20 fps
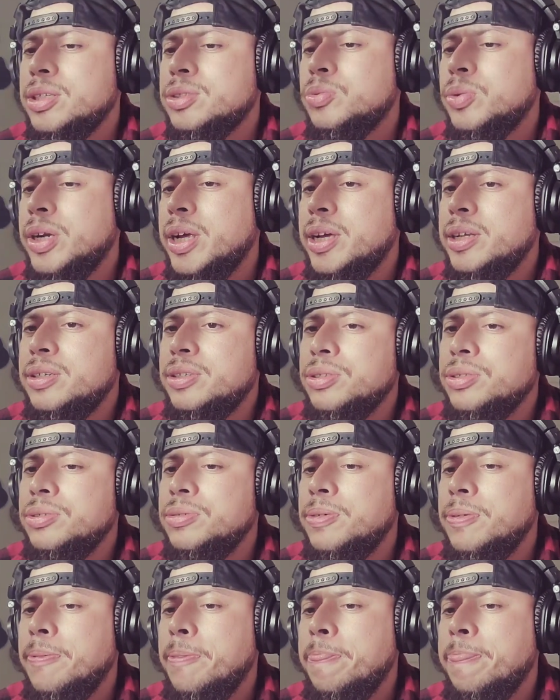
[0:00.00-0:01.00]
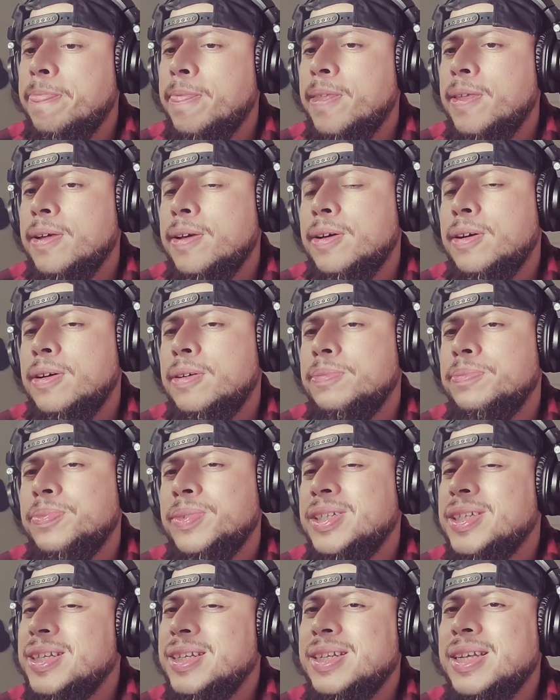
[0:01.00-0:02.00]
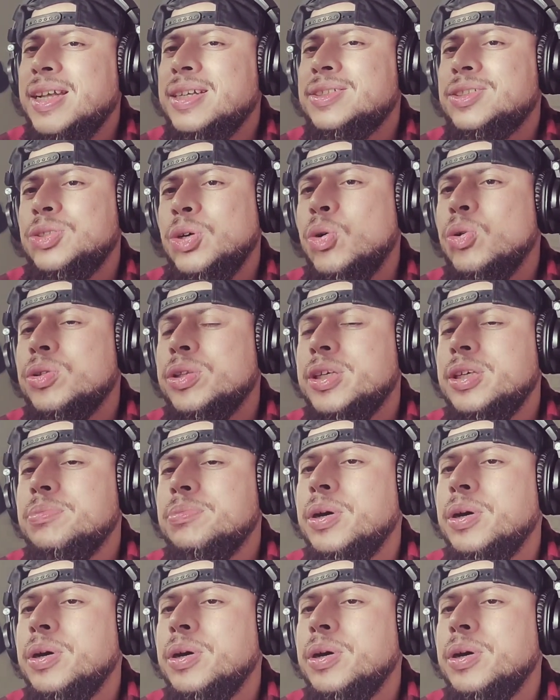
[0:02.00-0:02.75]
what I do. And then not solely,